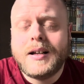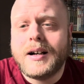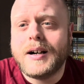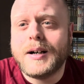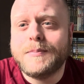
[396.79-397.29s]

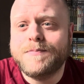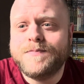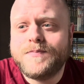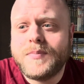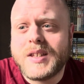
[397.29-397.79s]

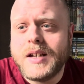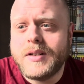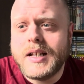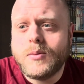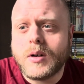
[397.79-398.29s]

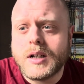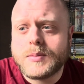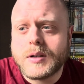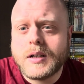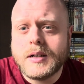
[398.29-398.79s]
DVD wise,
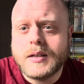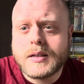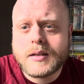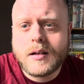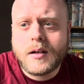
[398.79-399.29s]

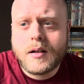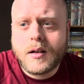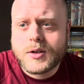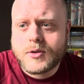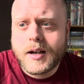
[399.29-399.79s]
because
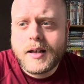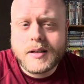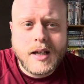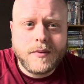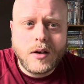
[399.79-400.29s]
Australians
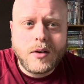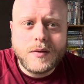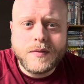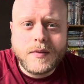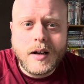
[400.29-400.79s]
have a lot
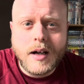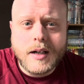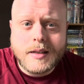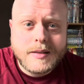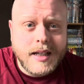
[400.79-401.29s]
of
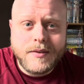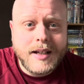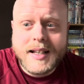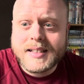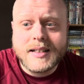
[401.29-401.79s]

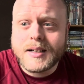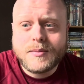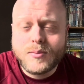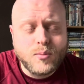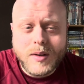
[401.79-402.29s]
DVDs that
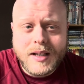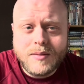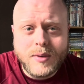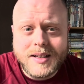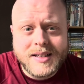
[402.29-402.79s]

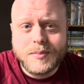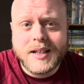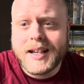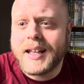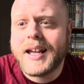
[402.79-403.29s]
we simply
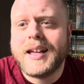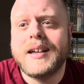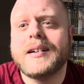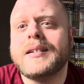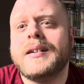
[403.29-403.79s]
didn't get
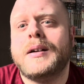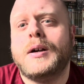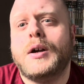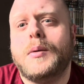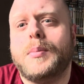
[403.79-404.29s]
here.
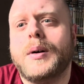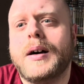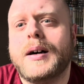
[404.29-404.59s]
But